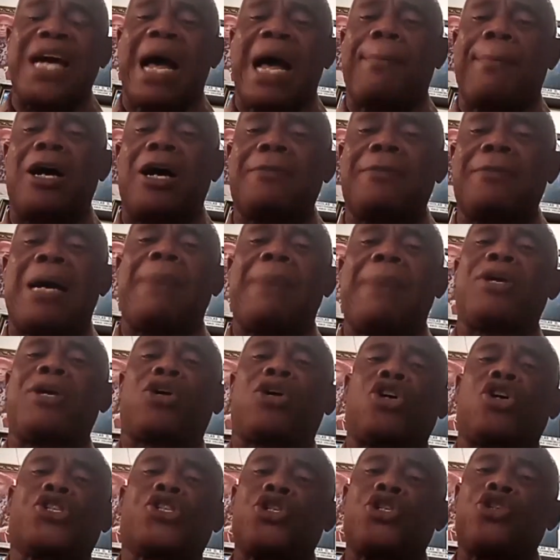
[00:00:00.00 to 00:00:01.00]
about man
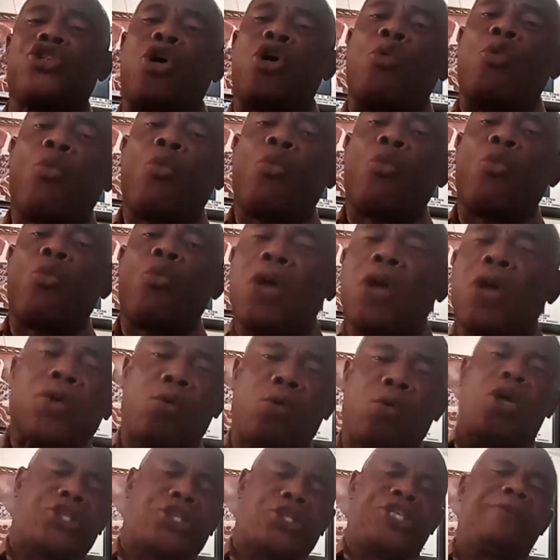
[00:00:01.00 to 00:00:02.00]
because he knew what was